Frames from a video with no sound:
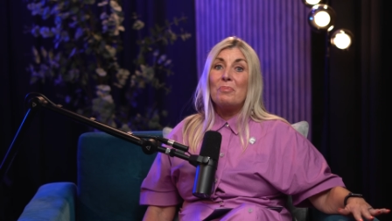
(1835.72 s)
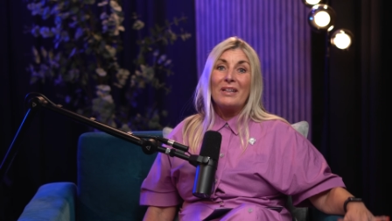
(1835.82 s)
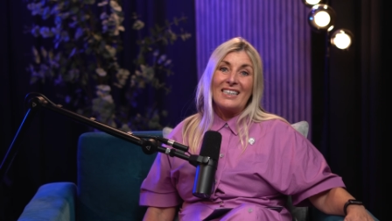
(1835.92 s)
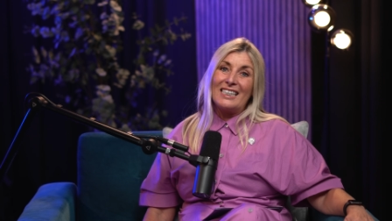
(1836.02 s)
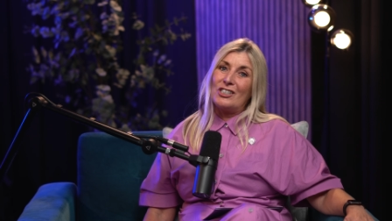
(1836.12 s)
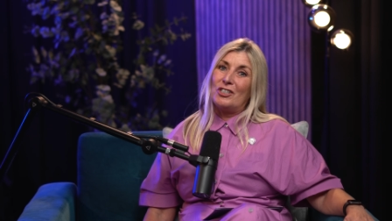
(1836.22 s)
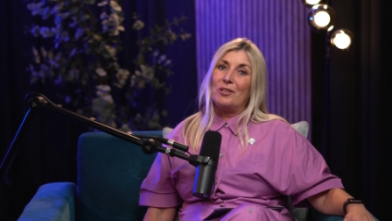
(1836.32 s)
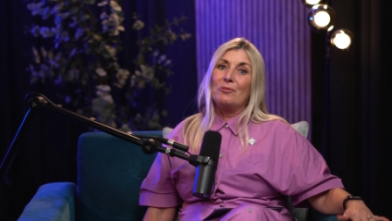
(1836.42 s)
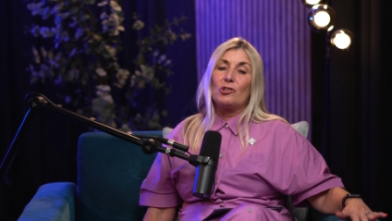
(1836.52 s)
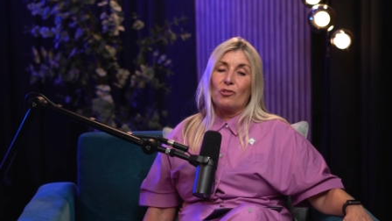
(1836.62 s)
Please
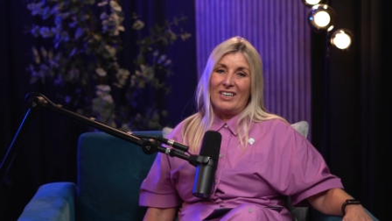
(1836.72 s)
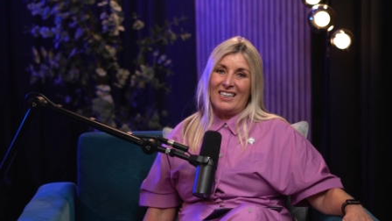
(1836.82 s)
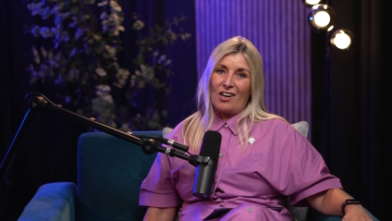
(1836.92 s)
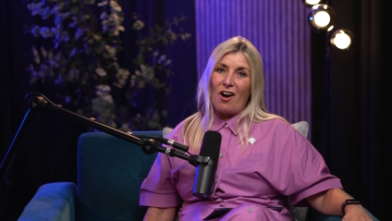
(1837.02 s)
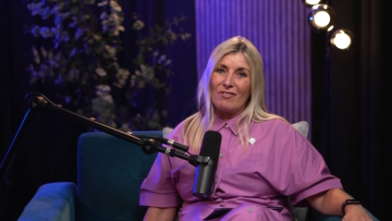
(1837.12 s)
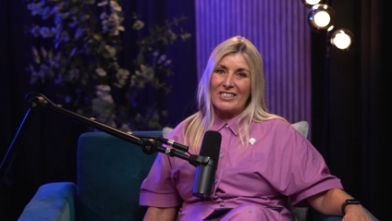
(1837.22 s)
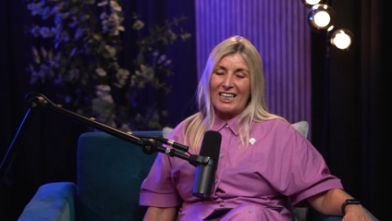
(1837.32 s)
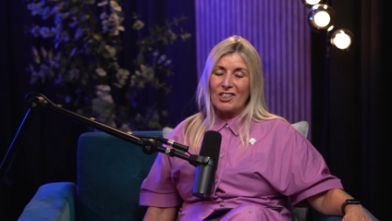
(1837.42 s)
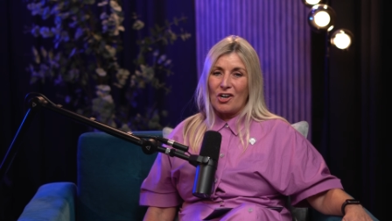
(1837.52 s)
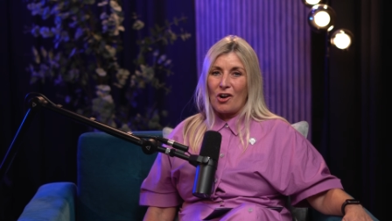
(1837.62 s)
do join in the
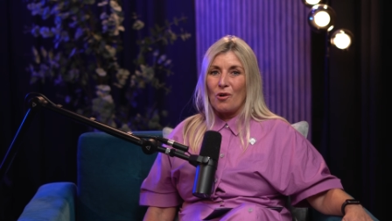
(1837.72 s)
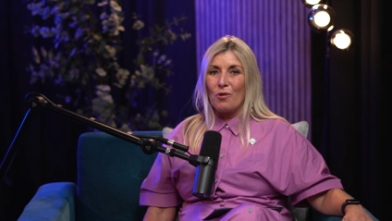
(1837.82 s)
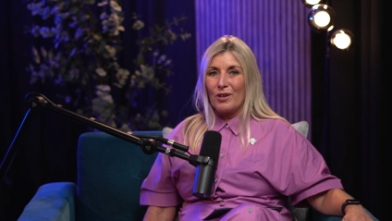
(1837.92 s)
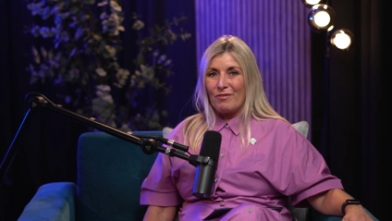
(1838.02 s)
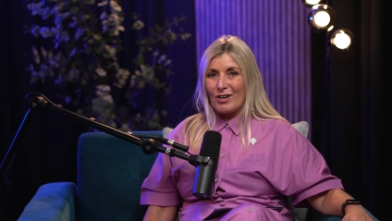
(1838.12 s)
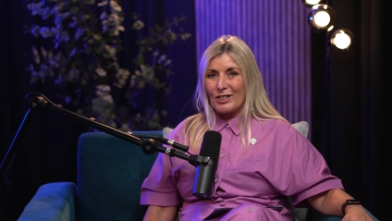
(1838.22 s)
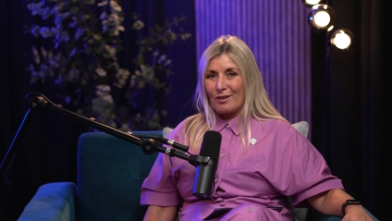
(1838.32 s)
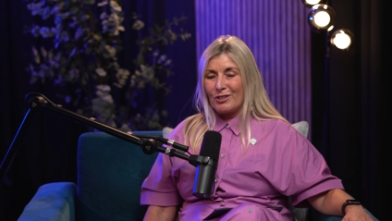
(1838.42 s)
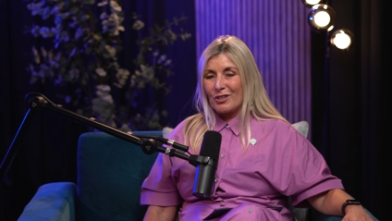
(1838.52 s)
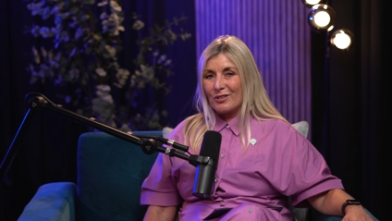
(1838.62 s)
conversation on all of our
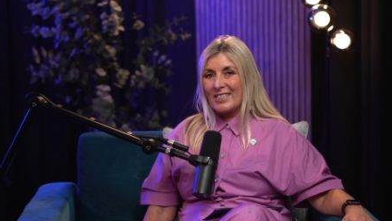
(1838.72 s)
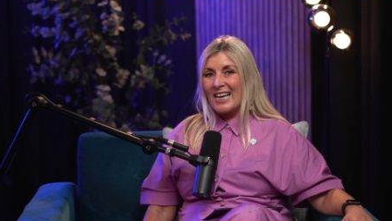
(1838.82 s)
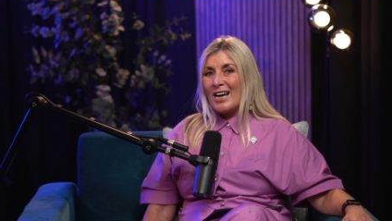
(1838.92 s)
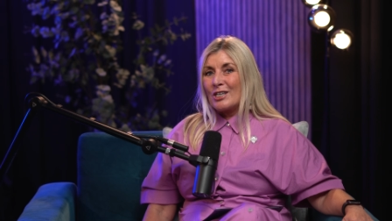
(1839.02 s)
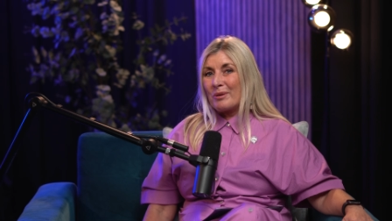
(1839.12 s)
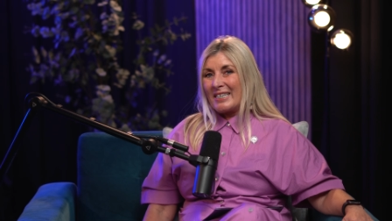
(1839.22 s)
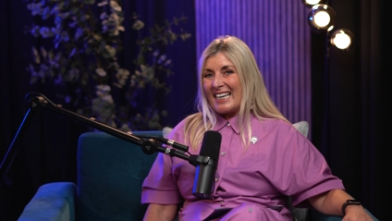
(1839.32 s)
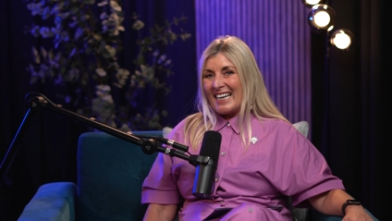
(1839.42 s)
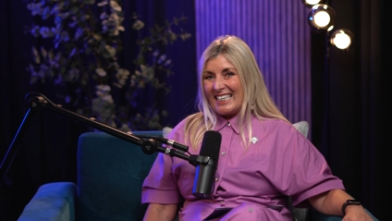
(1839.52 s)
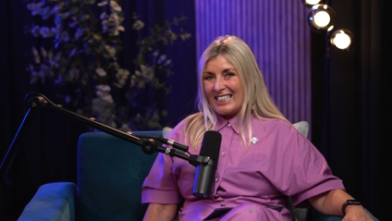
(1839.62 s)
socials
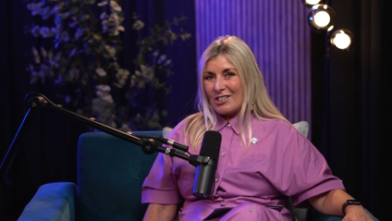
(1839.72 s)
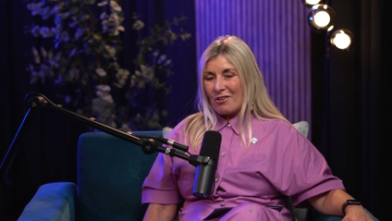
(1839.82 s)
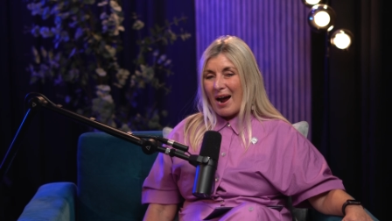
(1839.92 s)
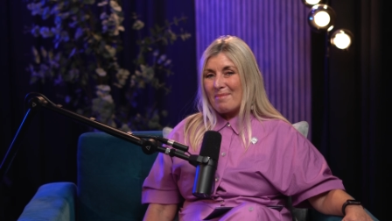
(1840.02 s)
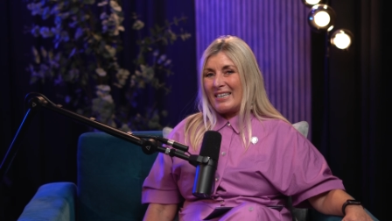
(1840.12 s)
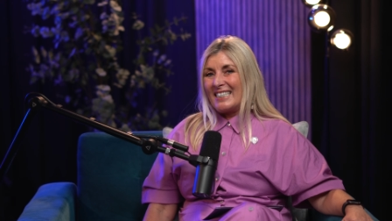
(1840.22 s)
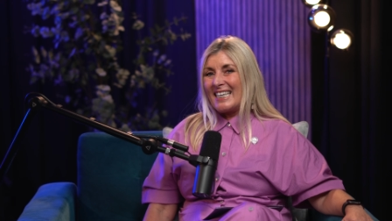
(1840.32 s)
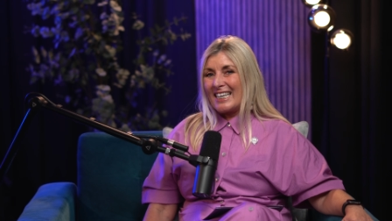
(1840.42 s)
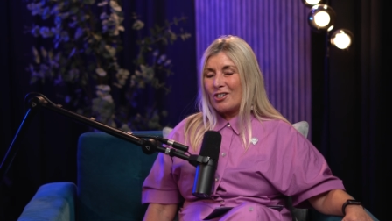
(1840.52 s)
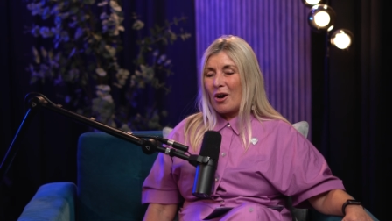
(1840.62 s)
Twitter, Instagram, and
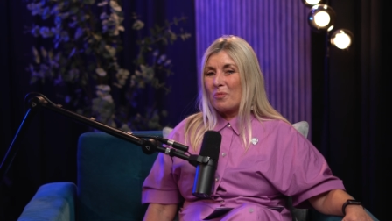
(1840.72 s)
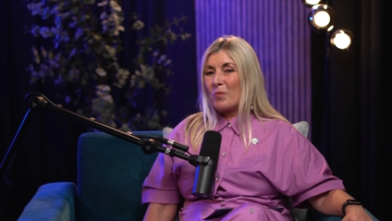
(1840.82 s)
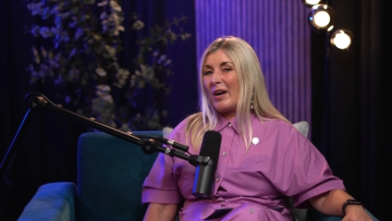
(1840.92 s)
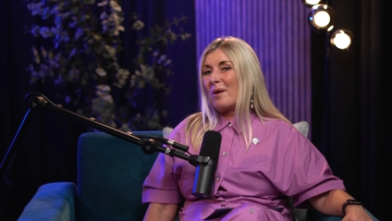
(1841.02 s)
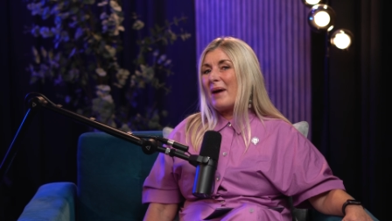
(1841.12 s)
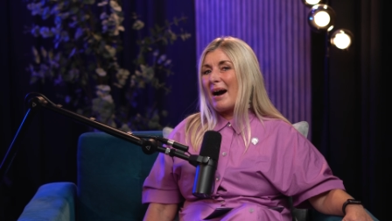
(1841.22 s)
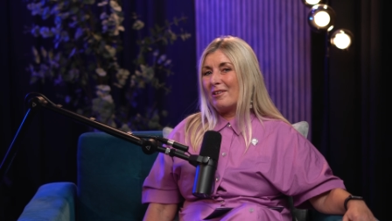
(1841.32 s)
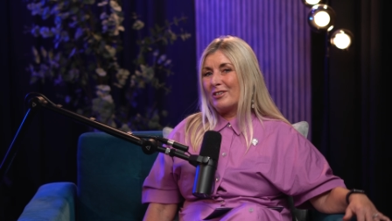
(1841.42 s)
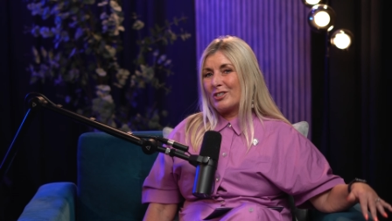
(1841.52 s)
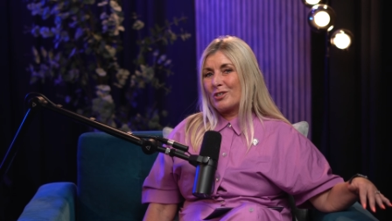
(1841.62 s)
TikTok. We are
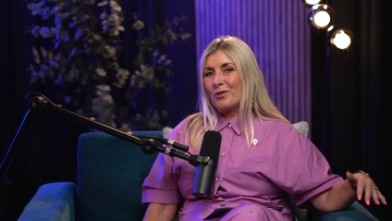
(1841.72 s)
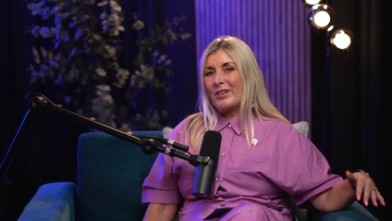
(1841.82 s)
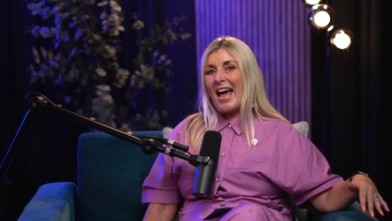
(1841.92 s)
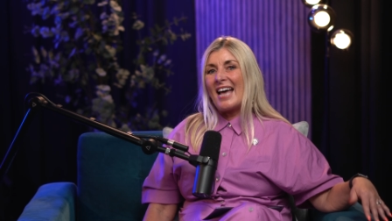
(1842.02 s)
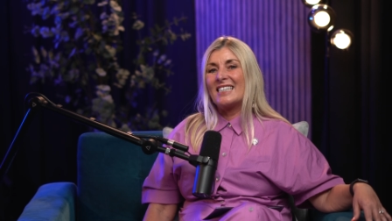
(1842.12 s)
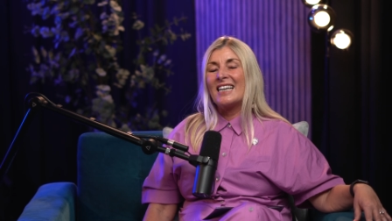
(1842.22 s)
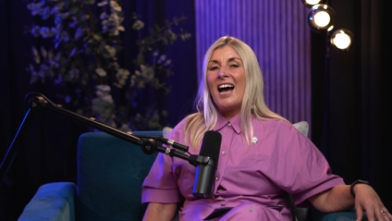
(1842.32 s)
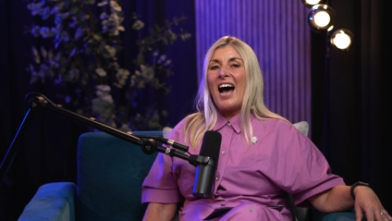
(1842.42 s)
power underscore net.